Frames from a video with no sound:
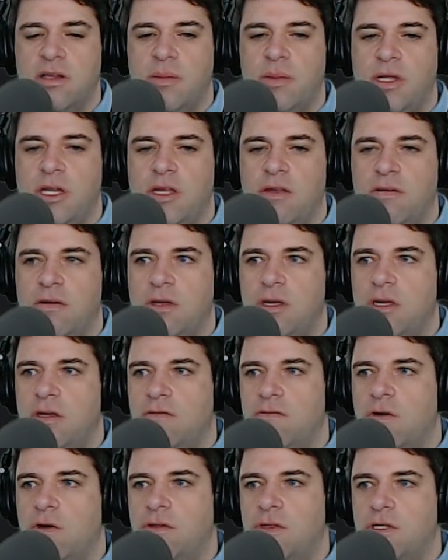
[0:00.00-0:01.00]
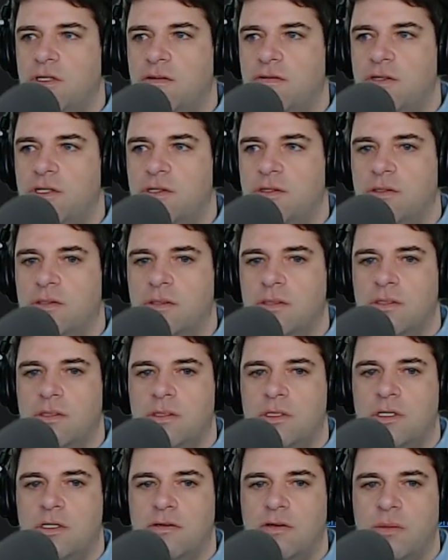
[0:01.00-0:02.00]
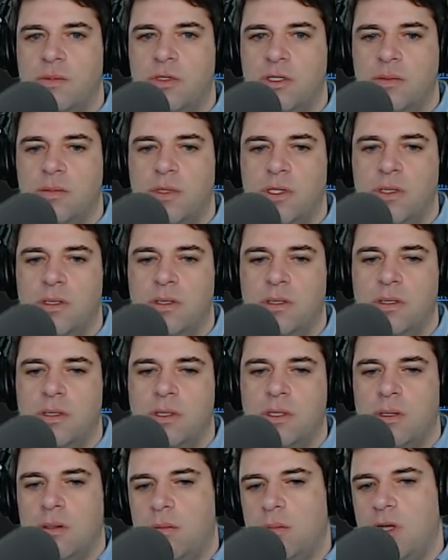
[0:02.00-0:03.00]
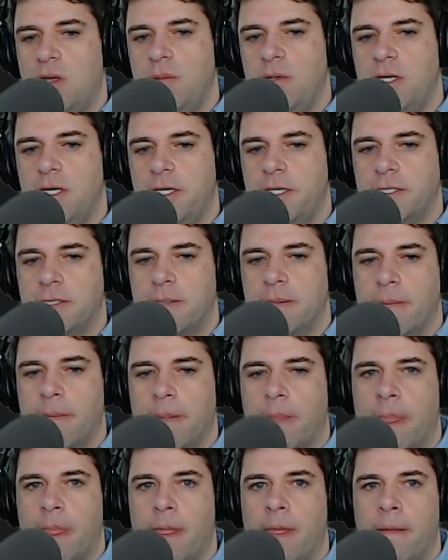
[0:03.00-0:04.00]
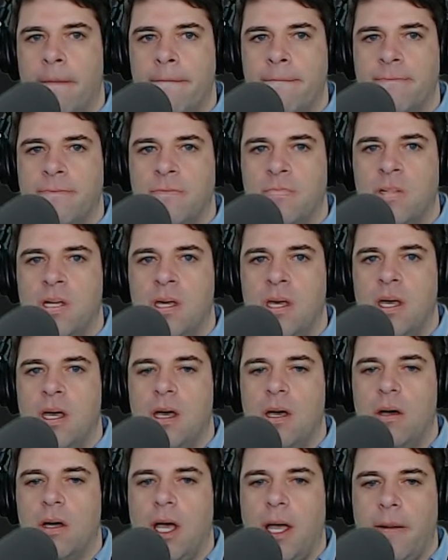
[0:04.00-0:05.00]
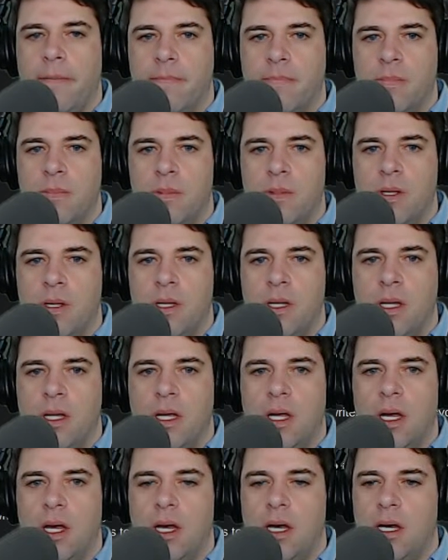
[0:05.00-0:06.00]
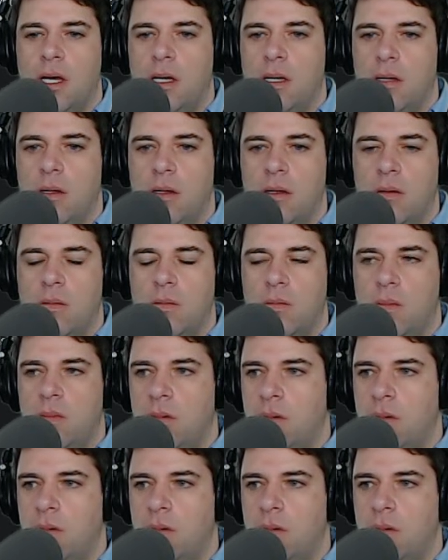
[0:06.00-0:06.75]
mean he wrote this original description, but maybe he is. Okay. Where